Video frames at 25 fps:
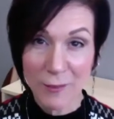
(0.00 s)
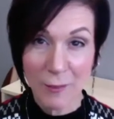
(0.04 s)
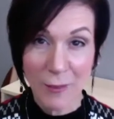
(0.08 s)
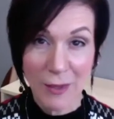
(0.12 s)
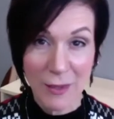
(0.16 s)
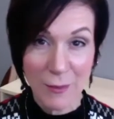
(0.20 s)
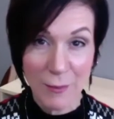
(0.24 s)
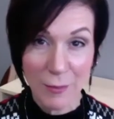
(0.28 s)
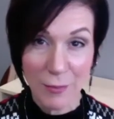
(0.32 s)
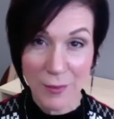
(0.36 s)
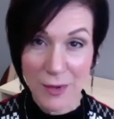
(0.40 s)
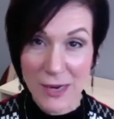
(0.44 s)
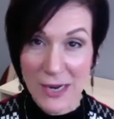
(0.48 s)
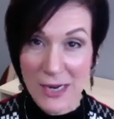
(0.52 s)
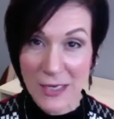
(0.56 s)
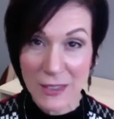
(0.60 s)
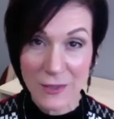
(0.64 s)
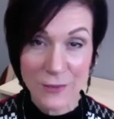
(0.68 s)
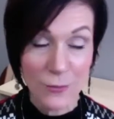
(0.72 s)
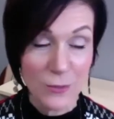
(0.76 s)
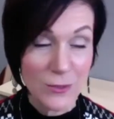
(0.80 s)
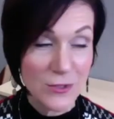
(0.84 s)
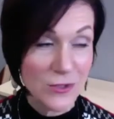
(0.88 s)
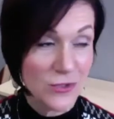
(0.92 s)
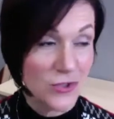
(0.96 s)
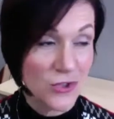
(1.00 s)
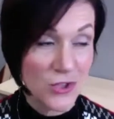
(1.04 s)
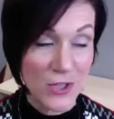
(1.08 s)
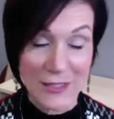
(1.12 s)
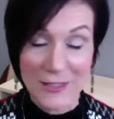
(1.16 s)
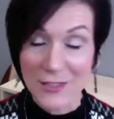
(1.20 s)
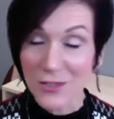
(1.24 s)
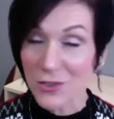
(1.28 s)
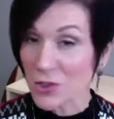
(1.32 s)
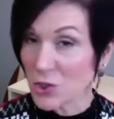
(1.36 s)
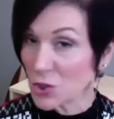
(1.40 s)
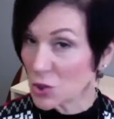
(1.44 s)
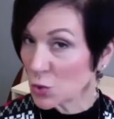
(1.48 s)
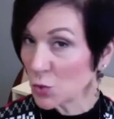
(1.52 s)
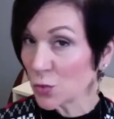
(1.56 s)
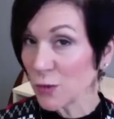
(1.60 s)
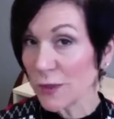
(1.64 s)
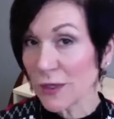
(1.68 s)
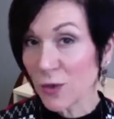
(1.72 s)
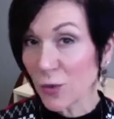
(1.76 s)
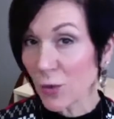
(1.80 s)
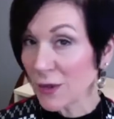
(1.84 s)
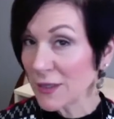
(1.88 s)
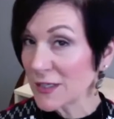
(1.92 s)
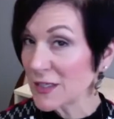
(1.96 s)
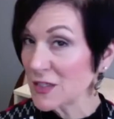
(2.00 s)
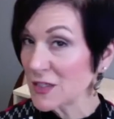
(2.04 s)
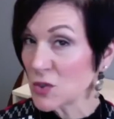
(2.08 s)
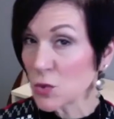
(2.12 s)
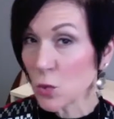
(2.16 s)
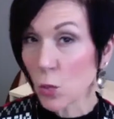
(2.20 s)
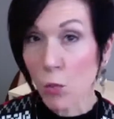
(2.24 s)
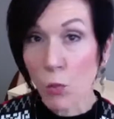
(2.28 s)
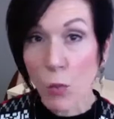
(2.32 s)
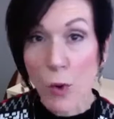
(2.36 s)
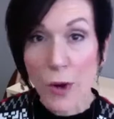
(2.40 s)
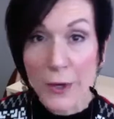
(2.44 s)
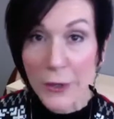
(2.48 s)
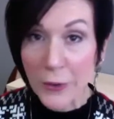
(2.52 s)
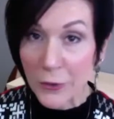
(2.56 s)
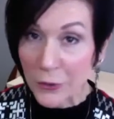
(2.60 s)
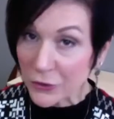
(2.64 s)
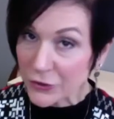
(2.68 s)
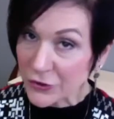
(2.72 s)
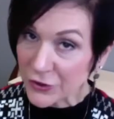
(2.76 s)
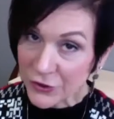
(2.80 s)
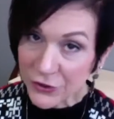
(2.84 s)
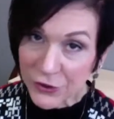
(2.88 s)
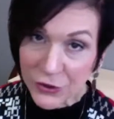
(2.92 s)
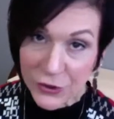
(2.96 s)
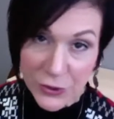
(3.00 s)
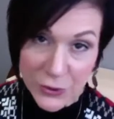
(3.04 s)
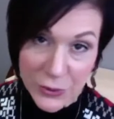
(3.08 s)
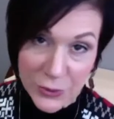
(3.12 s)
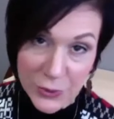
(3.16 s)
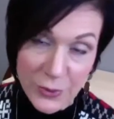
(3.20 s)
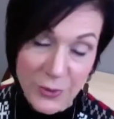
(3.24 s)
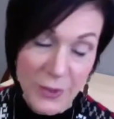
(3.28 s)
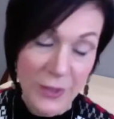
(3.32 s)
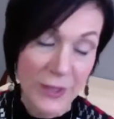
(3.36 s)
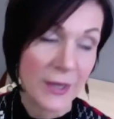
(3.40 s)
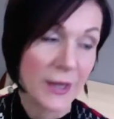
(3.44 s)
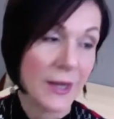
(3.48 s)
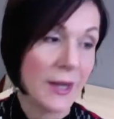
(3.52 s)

My brain was just doing what it's wired to do.